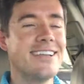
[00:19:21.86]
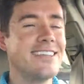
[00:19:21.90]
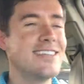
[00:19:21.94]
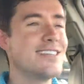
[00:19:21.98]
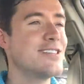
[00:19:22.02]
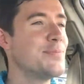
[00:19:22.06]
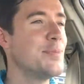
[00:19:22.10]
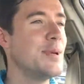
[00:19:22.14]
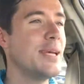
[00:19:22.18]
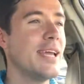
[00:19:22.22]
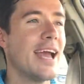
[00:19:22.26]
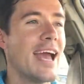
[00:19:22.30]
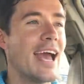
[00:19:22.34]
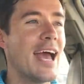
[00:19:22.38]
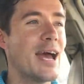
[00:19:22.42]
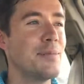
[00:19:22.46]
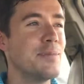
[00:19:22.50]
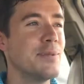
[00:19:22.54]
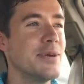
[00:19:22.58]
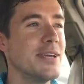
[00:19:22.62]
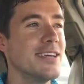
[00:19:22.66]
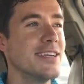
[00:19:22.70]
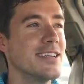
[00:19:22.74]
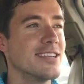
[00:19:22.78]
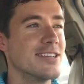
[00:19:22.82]
just be
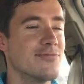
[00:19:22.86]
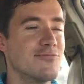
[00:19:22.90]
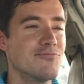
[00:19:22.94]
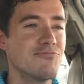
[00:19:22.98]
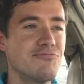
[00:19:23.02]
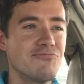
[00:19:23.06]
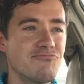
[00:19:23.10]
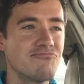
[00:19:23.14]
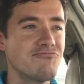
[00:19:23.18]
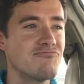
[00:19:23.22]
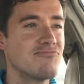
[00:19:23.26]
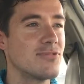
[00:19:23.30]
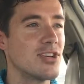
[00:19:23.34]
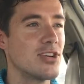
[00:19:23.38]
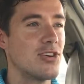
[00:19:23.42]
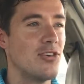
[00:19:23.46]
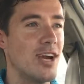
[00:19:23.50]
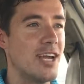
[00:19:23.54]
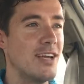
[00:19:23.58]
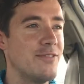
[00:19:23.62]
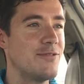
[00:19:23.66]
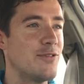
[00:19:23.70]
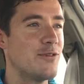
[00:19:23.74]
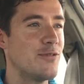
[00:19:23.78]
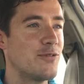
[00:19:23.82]
happy and
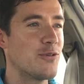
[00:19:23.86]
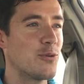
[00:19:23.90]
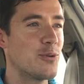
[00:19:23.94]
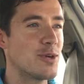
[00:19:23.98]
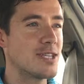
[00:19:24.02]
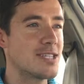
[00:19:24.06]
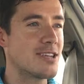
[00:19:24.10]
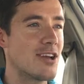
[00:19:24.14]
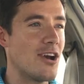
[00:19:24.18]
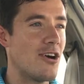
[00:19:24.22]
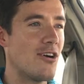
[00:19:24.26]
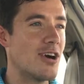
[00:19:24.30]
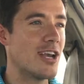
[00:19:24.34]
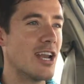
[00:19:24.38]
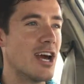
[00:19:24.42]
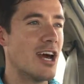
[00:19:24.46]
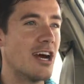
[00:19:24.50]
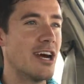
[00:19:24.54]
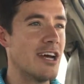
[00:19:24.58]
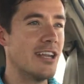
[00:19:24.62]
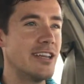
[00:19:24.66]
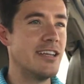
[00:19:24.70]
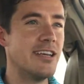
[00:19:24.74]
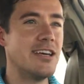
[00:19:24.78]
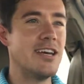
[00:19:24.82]
grateful for what's going
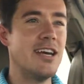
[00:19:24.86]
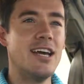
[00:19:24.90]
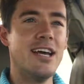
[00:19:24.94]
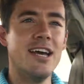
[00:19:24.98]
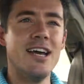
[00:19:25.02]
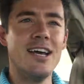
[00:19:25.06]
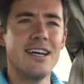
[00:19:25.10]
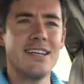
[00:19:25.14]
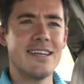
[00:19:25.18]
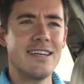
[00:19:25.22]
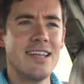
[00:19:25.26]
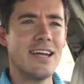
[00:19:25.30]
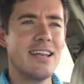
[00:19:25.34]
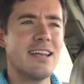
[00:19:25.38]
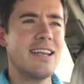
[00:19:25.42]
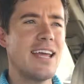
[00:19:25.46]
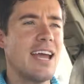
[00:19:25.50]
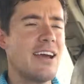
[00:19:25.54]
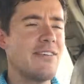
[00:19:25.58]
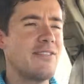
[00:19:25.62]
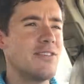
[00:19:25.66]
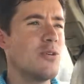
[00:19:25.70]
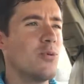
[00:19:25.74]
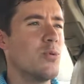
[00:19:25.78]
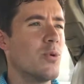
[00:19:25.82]
on, not
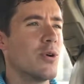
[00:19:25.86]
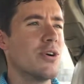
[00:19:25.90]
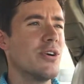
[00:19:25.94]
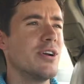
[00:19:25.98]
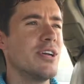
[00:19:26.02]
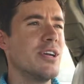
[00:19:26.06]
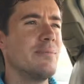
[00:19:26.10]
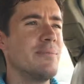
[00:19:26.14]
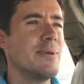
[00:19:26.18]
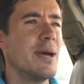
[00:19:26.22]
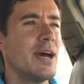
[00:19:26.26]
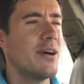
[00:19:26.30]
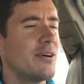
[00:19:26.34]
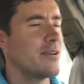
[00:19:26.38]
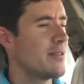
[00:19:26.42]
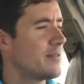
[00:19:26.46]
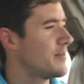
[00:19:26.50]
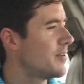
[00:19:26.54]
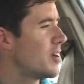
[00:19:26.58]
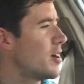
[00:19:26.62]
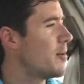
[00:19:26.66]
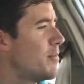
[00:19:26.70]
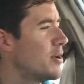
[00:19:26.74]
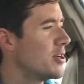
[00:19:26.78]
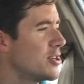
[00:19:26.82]
having to worry about
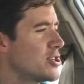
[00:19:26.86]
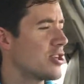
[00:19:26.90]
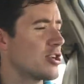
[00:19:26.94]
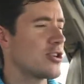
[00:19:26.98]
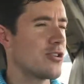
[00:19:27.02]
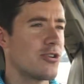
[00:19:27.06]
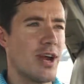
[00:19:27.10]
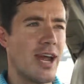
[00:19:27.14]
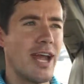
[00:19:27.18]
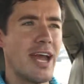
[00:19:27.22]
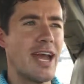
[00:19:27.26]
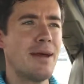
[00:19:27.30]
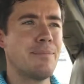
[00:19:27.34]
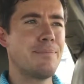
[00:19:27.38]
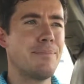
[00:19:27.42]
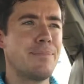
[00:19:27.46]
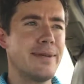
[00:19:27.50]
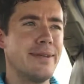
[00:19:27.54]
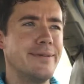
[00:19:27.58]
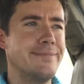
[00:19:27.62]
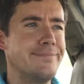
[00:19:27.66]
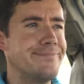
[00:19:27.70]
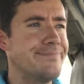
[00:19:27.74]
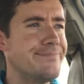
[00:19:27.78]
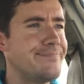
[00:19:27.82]
a bunch of crap,
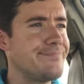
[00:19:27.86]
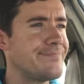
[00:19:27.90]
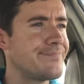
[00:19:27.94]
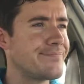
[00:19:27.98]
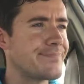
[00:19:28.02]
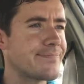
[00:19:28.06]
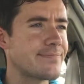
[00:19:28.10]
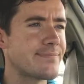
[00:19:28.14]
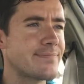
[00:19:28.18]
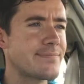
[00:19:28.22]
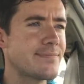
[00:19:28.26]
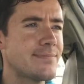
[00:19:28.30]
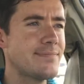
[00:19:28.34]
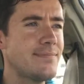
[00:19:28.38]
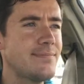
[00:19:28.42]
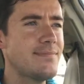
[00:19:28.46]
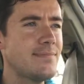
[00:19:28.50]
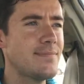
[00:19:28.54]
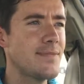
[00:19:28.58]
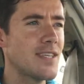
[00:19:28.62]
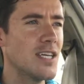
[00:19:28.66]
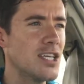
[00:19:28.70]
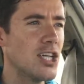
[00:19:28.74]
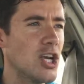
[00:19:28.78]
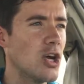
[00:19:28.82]
and
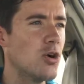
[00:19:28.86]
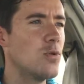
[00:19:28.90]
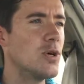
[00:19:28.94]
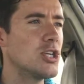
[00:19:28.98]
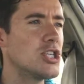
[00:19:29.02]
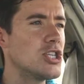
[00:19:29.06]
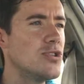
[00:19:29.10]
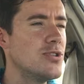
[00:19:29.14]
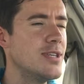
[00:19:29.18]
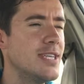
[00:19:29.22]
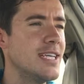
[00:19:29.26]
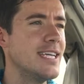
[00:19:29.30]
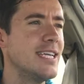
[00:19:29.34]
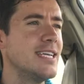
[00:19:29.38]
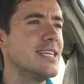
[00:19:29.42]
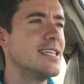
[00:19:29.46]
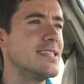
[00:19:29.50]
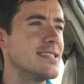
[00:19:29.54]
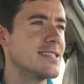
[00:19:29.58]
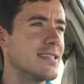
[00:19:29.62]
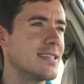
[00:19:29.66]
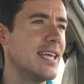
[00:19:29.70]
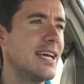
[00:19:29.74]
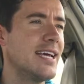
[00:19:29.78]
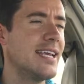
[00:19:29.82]
what you need
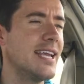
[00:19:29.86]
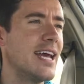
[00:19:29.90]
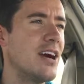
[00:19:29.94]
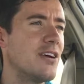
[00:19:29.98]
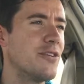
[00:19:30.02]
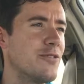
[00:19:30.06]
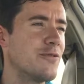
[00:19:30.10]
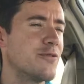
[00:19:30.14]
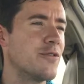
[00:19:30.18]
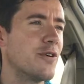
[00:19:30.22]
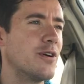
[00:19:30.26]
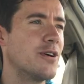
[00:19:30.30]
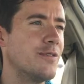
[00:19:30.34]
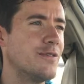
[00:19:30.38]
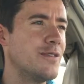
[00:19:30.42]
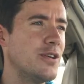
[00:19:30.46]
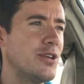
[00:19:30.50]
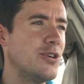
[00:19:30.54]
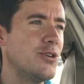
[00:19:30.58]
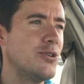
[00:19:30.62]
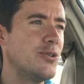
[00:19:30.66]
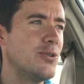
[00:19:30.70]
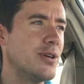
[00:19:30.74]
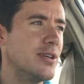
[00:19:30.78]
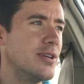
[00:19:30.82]
is laid out in front of
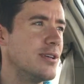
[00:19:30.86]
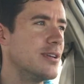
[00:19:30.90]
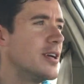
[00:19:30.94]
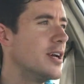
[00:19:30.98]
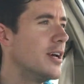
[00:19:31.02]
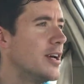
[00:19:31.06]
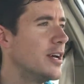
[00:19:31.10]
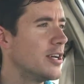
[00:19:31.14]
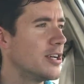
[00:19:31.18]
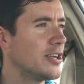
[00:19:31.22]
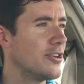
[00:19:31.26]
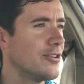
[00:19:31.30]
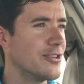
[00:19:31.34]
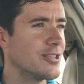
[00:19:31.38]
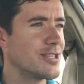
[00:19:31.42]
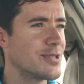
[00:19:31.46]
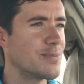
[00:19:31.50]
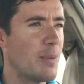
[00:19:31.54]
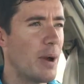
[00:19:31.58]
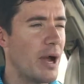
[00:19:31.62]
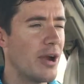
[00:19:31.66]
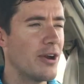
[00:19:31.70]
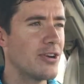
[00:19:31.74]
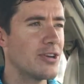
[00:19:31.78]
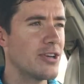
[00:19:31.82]
you, and you're
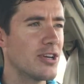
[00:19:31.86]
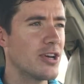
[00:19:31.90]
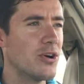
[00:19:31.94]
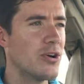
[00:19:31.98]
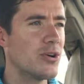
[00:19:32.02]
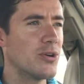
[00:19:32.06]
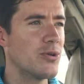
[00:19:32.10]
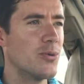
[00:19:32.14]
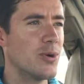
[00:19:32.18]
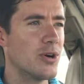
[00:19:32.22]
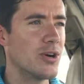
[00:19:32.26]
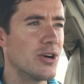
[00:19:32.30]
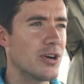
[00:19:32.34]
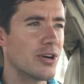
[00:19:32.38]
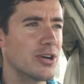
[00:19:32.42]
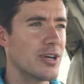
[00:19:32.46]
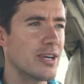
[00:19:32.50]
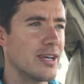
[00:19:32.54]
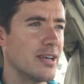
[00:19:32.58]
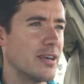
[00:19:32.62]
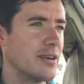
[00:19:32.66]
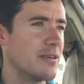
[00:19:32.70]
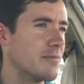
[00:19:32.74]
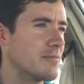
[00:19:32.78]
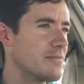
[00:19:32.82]
inspired to go to
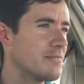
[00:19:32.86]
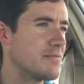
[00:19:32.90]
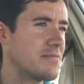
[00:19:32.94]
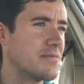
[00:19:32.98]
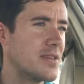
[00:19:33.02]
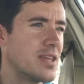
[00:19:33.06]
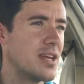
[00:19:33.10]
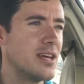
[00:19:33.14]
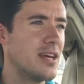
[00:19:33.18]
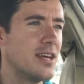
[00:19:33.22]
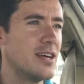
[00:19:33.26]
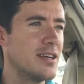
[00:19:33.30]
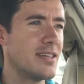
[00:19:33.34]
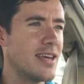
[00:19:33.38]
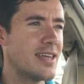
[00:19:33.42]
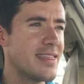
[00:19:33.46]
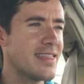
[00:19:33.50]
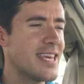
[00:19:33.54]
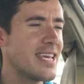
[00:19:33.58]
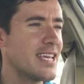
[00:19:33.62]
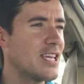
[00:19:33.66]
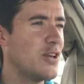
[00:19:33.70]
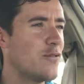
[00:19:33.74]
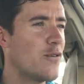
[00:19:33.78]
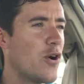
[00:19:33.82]
work, and that
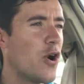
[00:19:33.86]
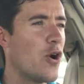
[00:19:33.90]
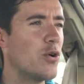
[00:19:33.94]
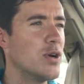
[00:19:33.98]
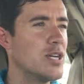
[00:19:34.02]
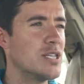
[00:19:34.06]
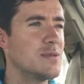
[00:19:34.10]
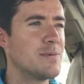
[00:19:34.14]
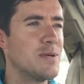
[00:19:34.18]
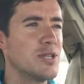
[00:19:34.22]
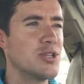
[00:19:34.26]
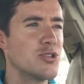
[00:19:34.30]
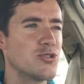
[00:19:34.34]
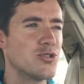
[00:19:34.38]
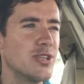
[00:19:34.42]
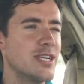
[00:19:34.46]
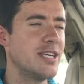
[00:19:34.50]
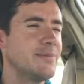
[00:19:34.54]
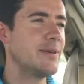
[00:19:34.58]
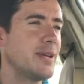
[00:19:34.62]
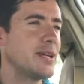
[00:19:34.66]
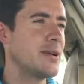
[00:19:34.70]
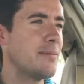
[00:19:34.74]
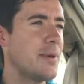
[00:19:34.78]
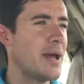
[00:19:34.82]
thing you've always been
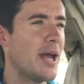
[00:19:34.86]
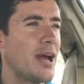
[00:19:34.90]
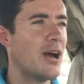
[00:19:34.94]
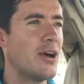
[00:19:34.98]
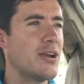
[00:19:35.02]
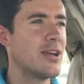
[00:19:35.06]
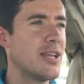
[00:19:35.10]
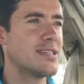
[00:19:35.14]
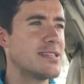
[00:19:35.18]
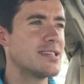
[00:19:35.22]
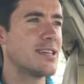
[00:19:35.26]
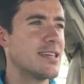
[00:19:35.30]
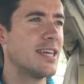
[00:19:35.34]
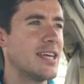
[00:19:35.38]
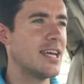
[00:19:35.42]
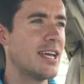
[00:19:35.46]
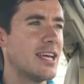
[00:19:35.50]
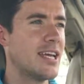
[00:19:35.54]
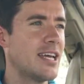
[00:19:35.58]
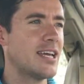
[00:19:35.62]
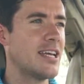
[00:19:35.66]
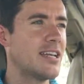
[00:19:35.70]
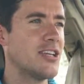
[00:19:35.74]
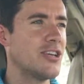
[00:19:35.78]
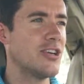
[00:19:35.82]
dreaming about as a
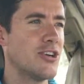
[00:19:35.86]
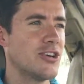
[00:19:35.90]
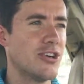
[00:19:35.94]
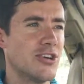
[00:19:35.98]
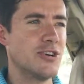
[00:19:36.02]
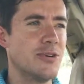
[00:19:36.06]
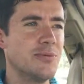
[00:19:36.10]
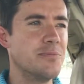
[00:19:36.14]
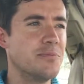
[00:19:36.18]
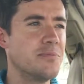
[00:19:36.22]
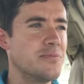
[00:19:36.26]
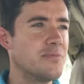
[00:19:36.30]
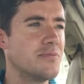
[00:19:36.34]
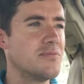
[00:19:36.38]
kid, you're